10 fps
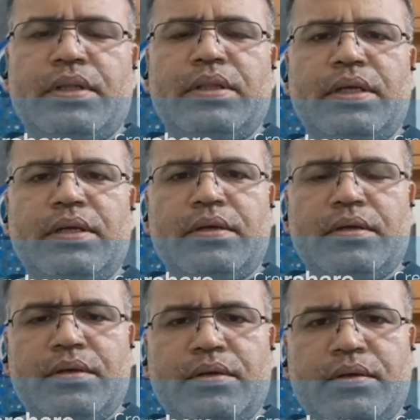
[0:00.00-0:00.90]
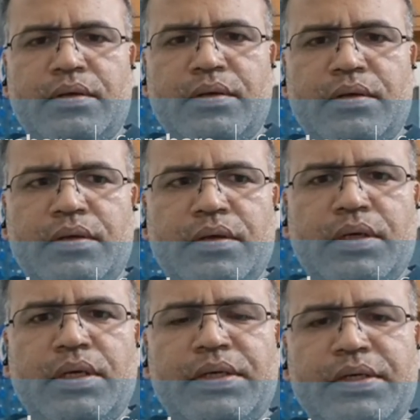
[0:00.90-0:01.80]
Then
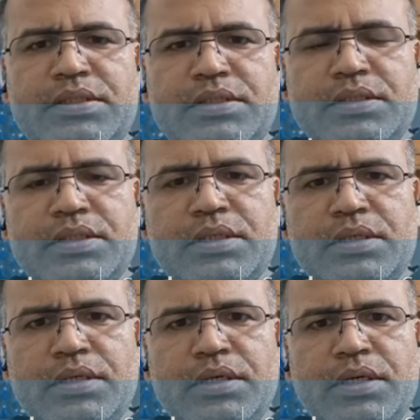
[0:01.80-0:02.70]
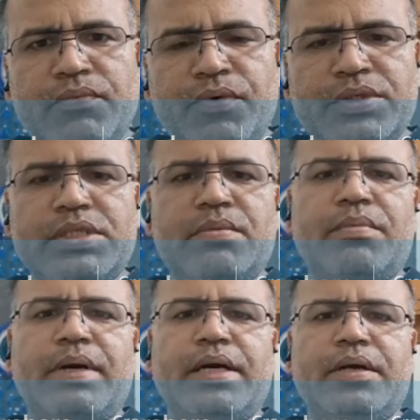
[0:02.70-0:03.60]
it is
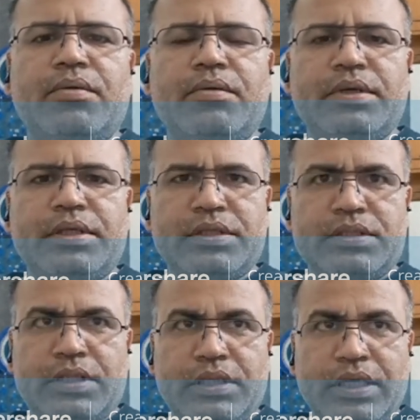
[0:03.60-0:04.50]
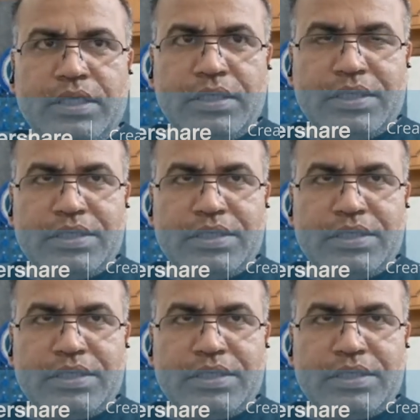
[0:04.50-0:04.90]
enforceable by it is then